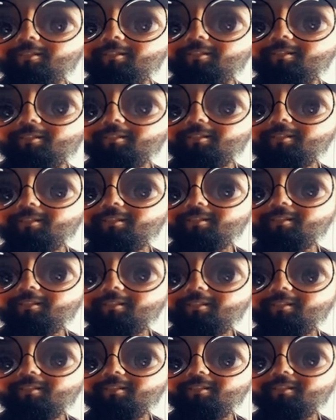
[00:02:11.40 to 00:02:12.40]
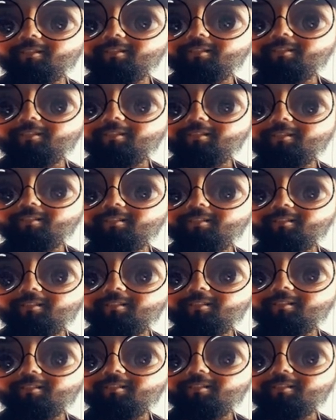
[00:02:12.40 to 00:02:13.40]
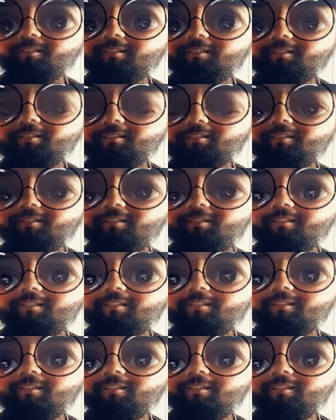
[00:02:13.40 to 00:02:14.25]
The person shown says nothing.